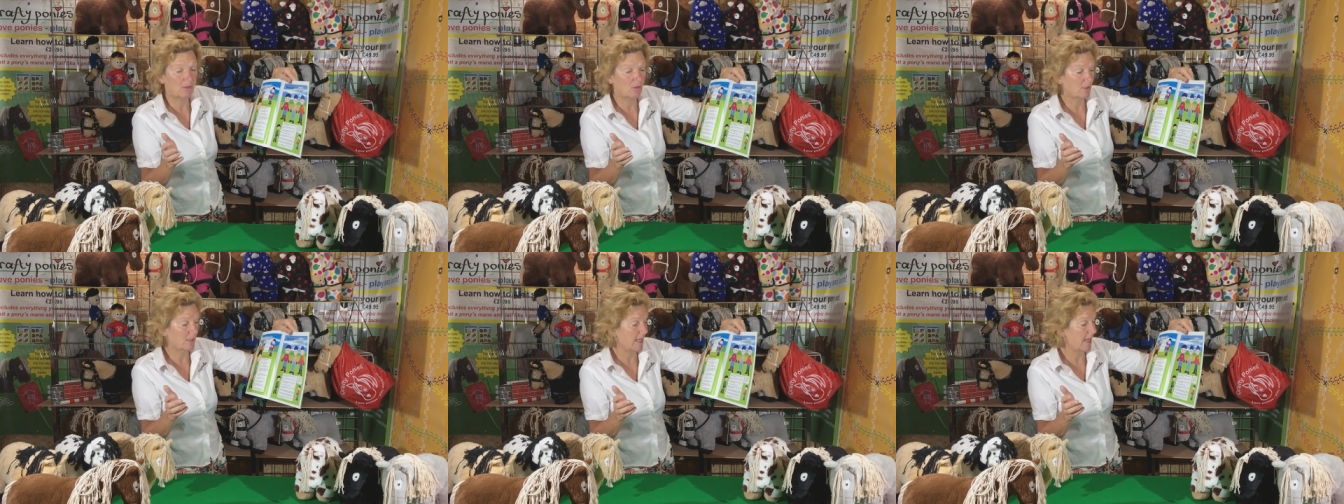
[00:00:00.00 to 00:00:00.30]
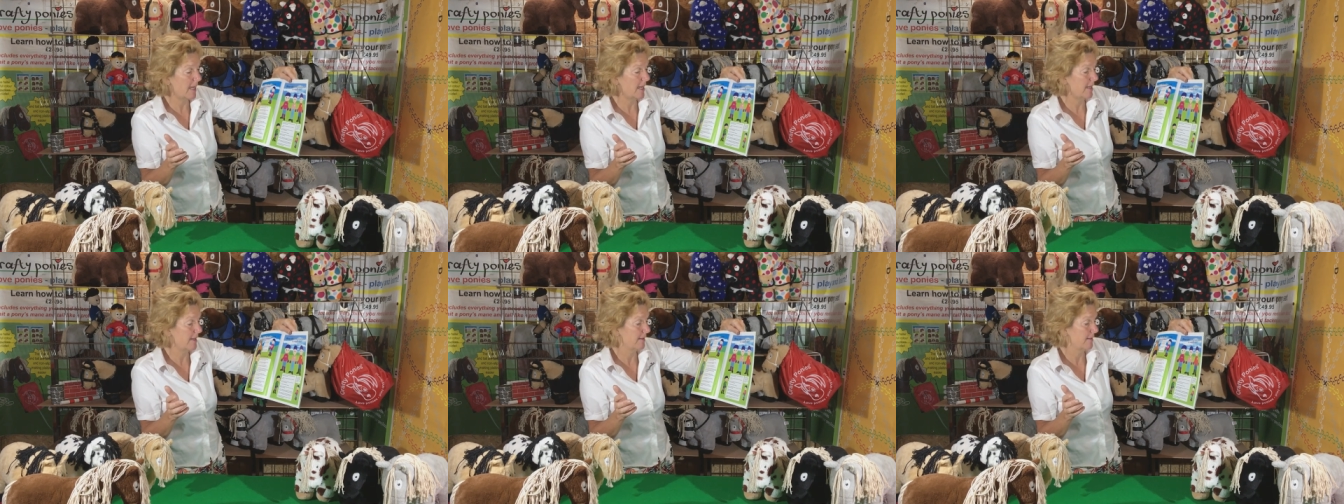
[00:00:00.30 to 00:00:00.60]

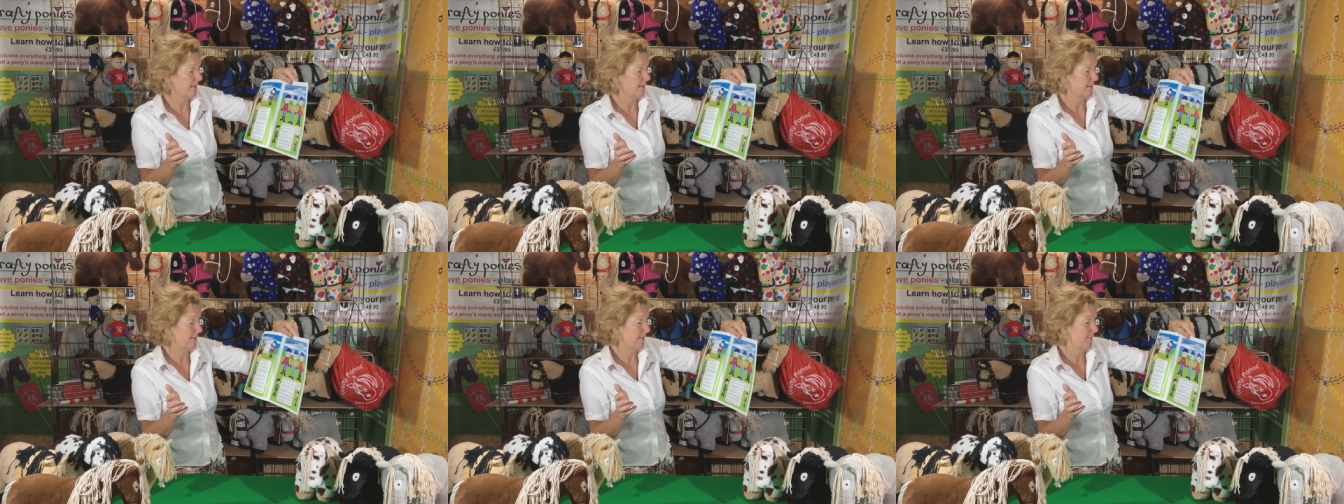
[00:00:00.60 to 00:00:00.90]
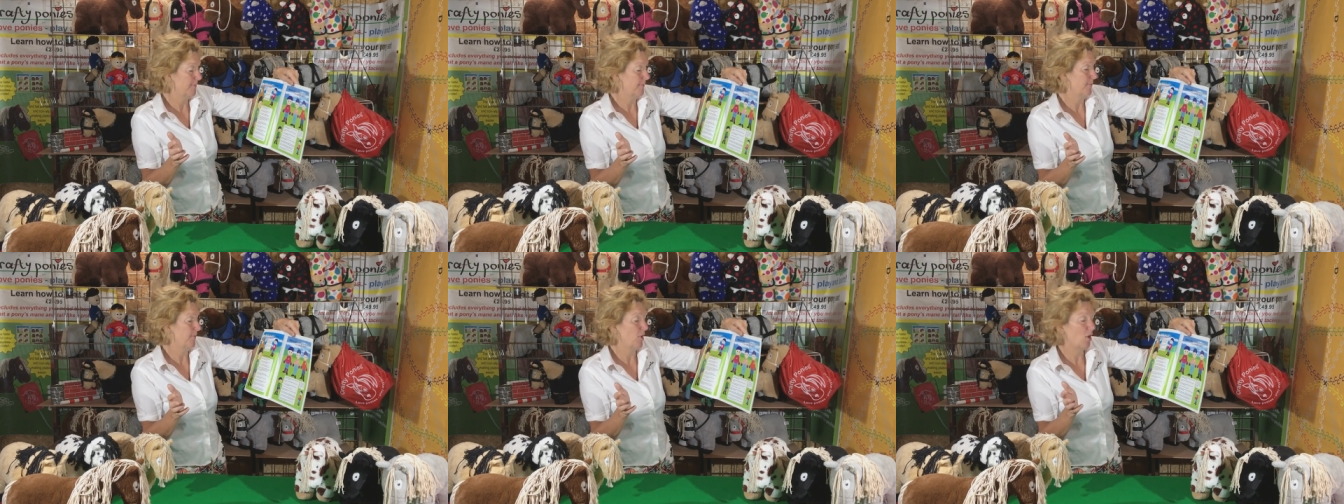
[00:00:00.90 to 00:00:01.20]
okay?
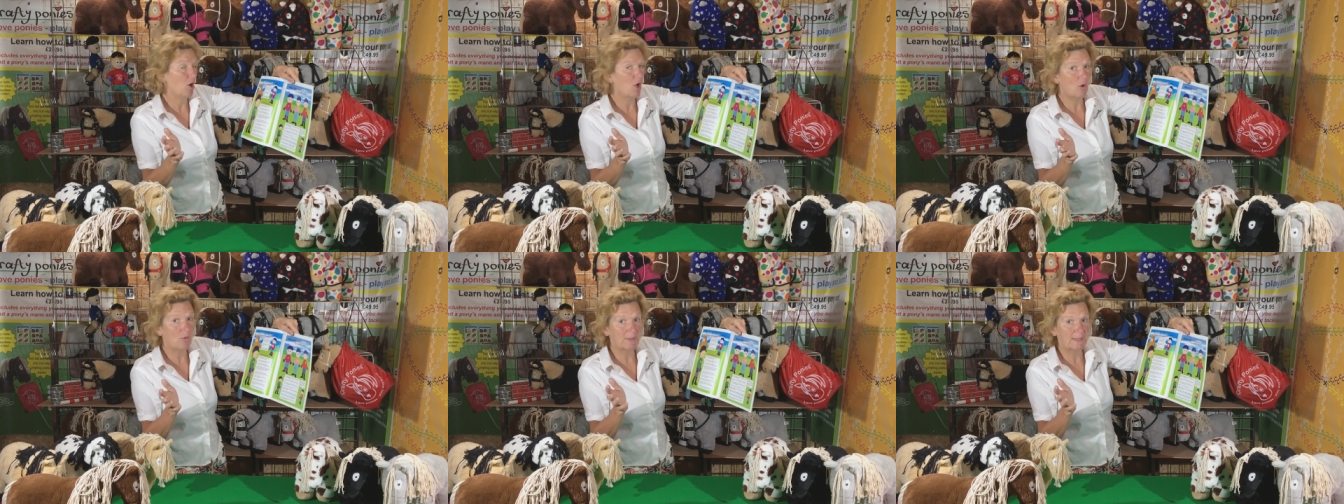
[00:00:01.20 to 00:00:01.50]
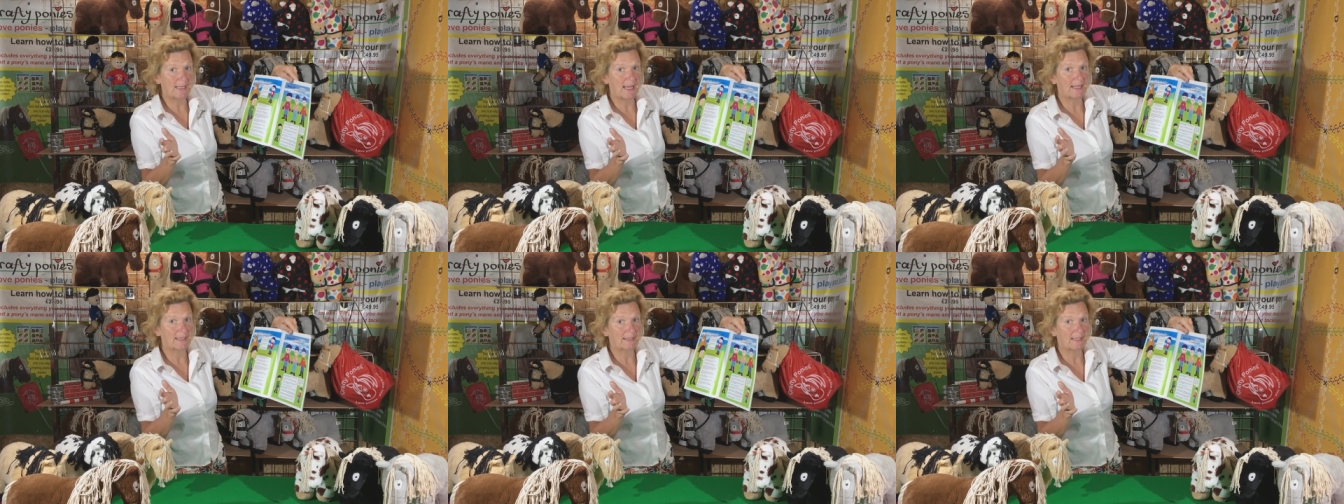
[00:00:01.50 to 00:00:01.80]

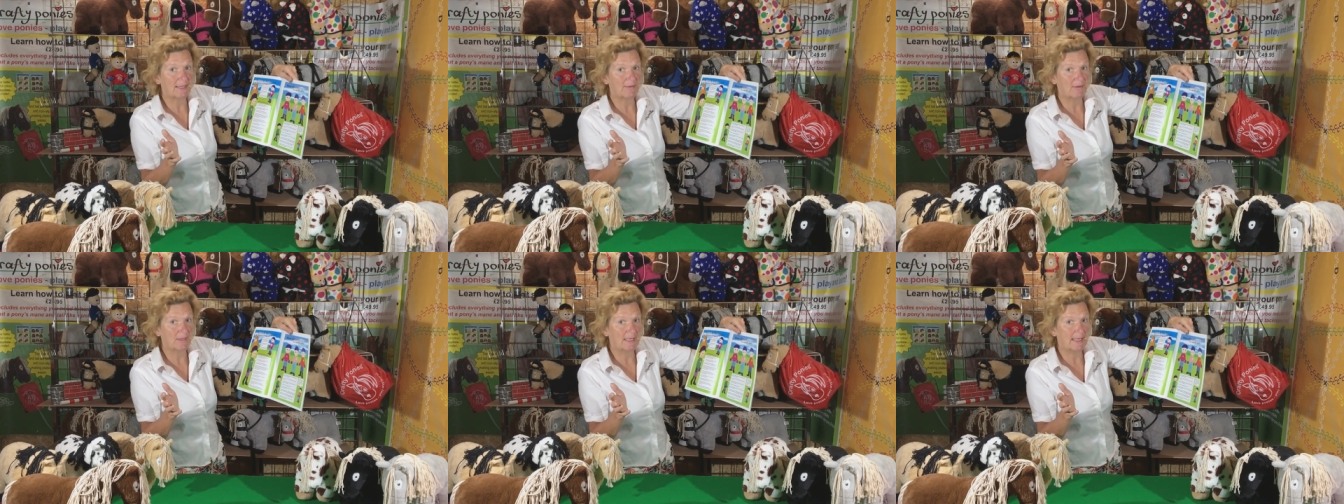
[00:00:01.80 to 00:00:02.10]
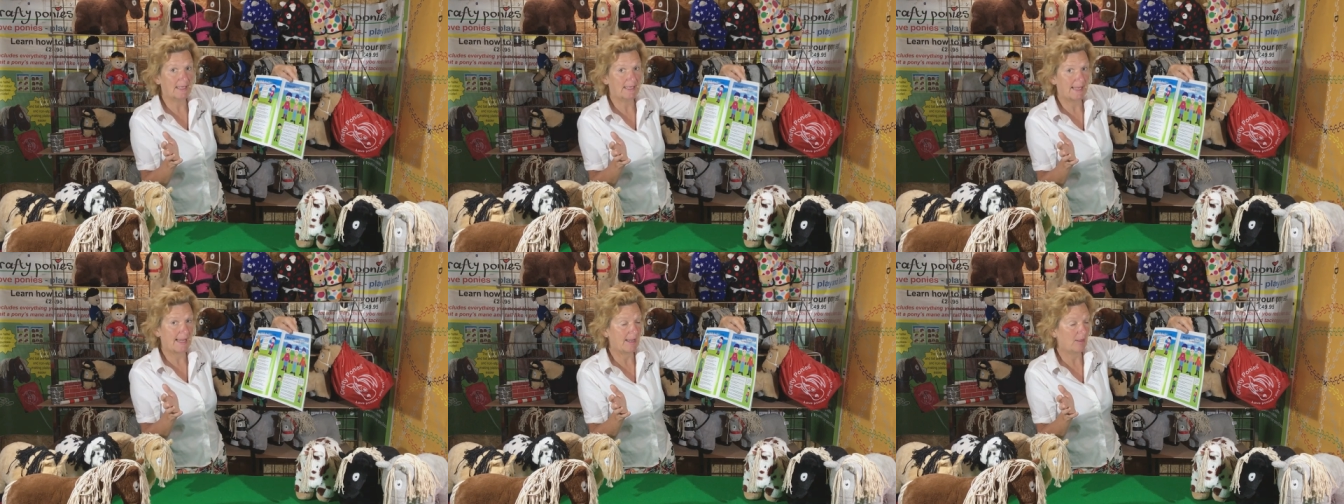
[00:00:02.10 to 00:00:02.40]
Always ask if you
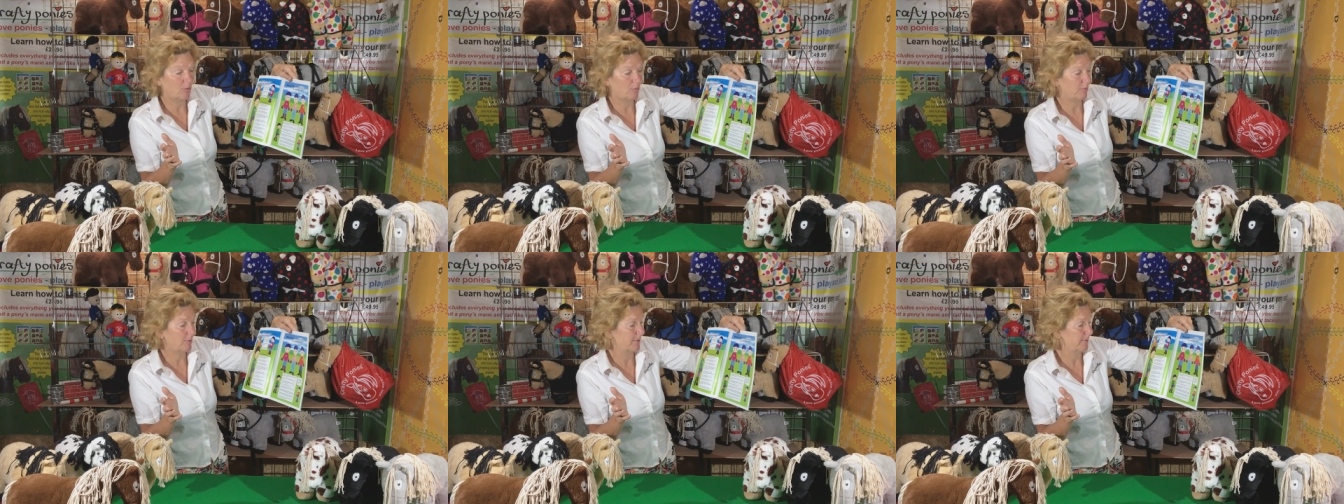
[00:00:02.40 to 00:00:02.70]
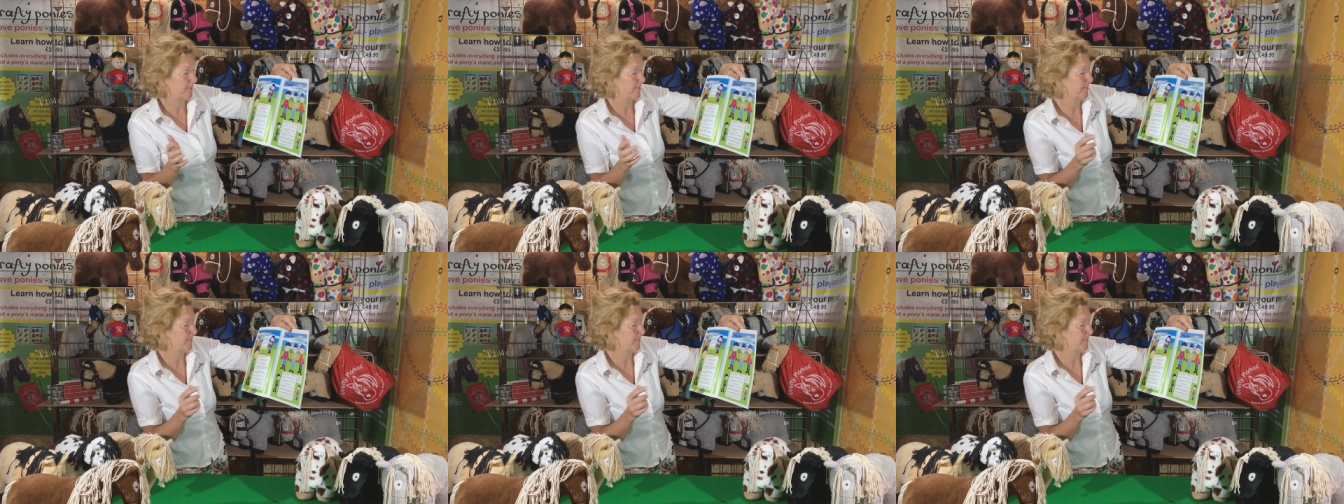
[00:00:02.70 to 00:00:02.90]
need help.